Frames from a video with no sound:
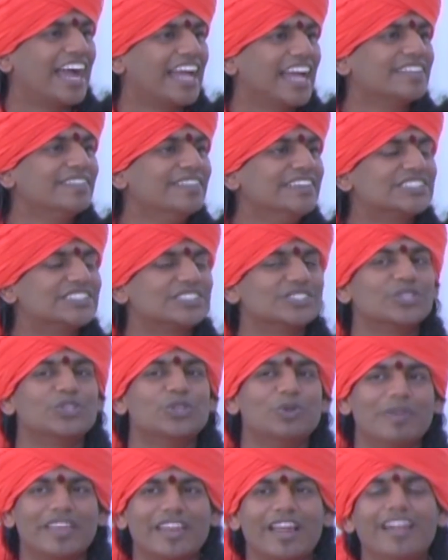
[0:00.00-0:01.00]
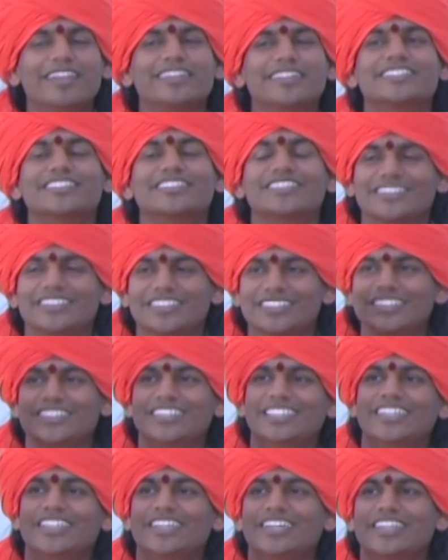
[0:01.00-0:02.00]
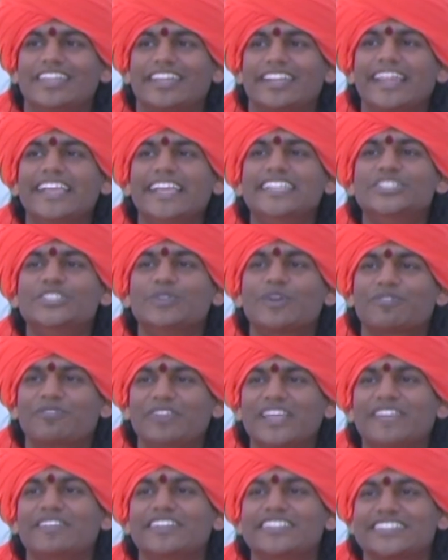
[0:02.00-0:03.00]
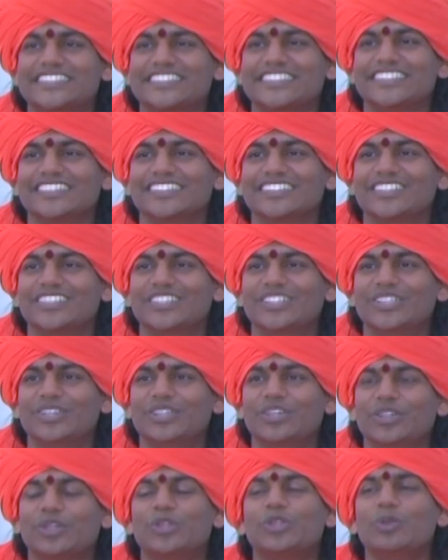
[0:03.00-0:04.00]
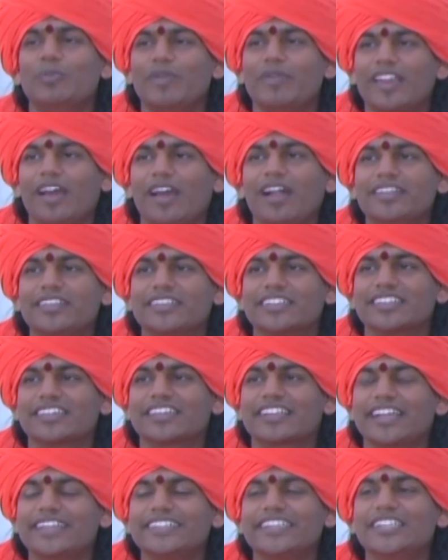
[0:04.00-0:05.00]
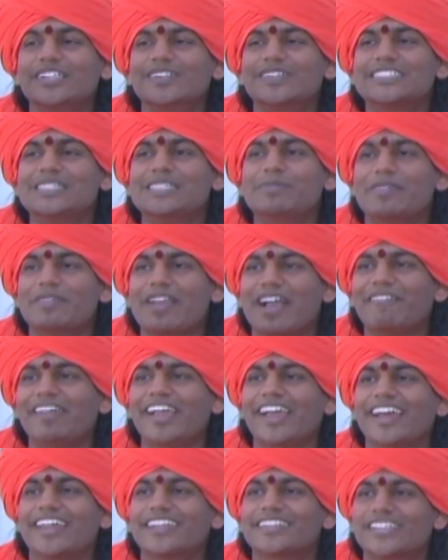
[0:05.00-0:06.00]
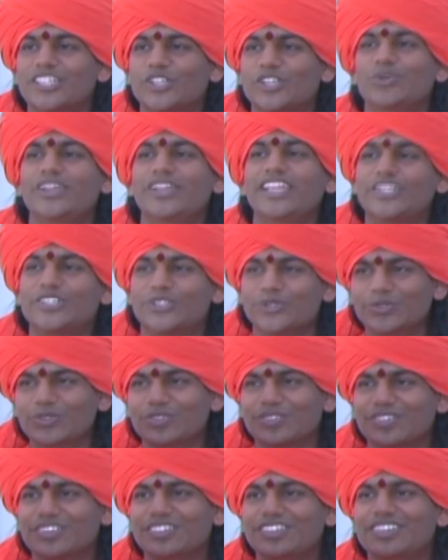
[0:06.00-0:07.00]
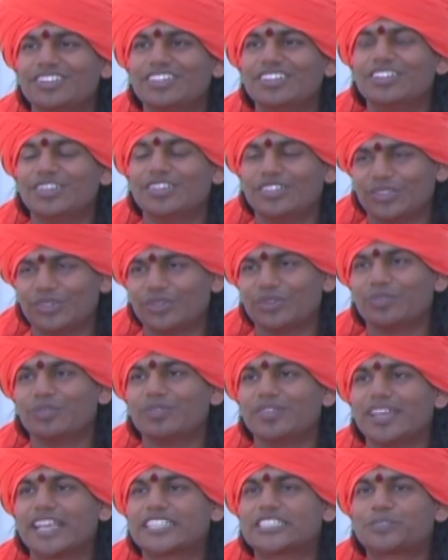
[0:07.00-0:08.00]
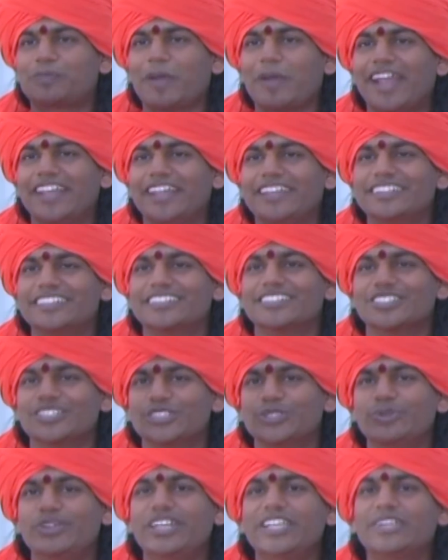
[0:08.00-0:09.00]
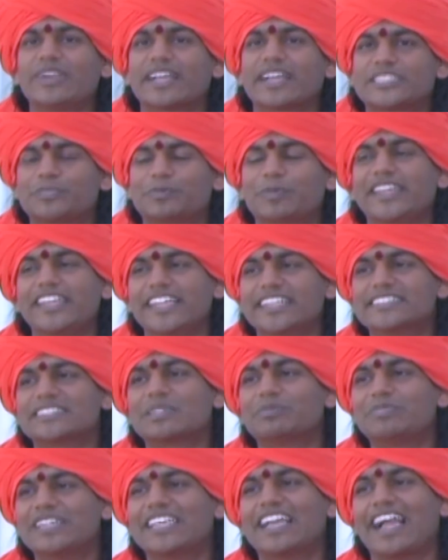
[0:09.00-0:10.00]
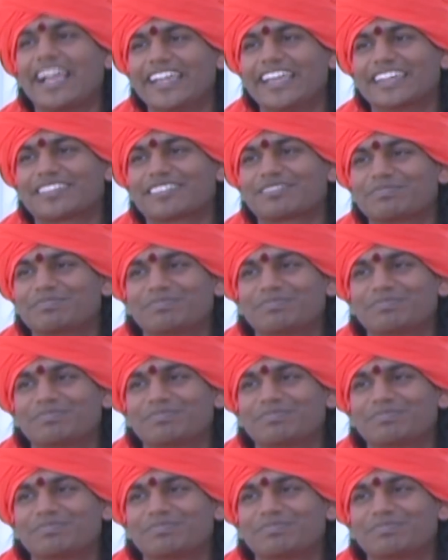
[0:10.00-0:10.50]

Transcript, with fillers: Otherwise, you may not raise your frequency. You may not continuously be aware that you need to expand. You need to experience something higher.